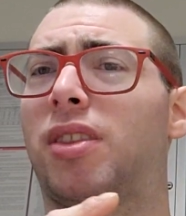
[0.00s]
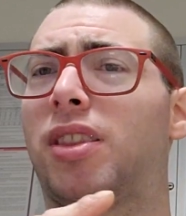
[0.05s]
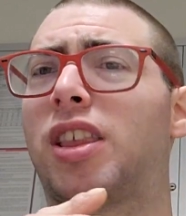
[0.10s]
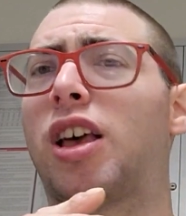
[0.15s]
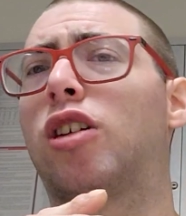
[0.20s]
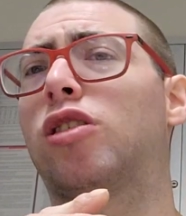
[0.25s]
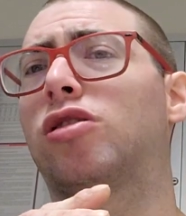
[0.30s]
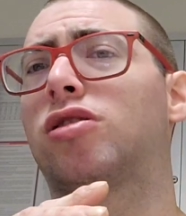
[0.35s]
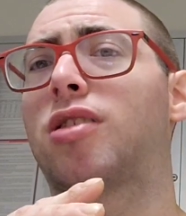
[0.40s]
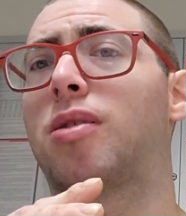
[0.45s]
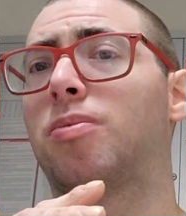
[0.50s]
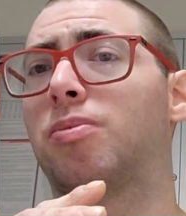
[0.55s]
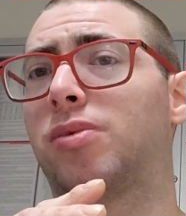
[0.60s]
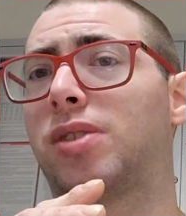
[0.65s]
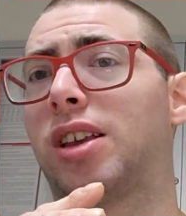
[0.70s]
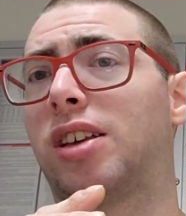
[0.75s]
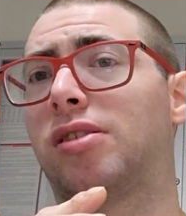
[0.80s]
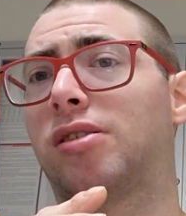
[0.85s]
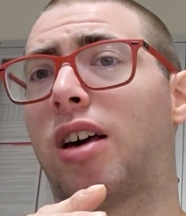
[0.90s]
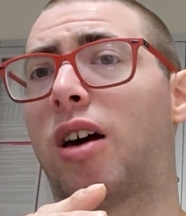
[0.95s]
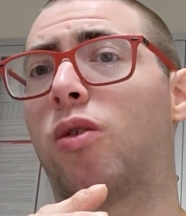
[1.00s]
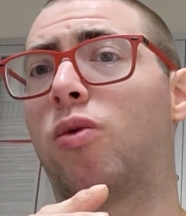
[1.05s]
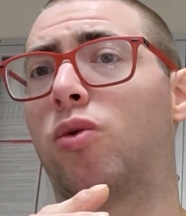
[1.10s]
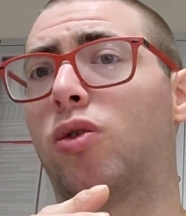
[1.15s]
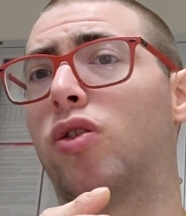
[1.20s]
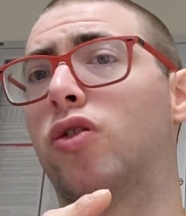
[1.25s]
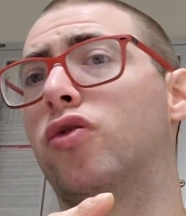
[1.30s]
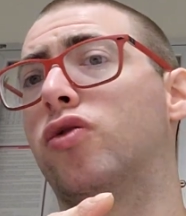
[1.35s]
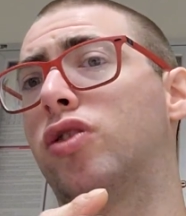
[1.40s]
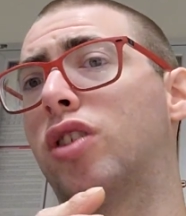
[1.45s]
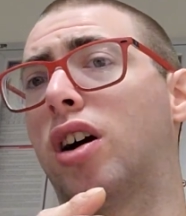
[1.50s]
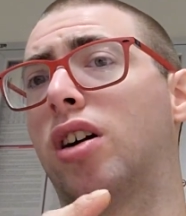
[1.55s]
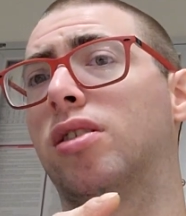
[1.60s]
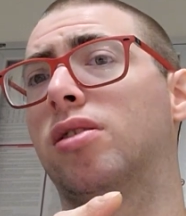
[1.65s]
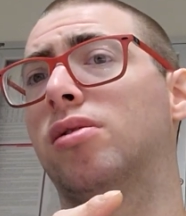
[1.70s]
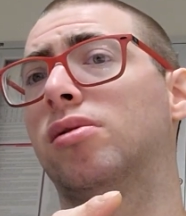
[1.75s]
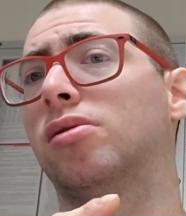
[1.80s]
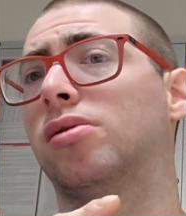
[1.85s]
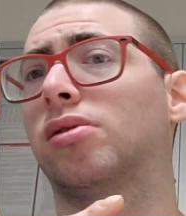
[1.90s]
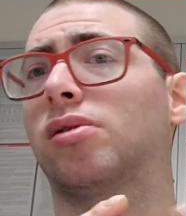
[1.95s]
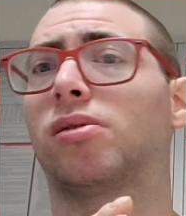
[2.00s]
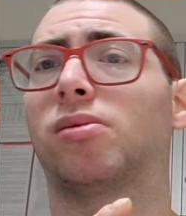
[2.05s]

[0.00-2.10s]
are some things I will have done.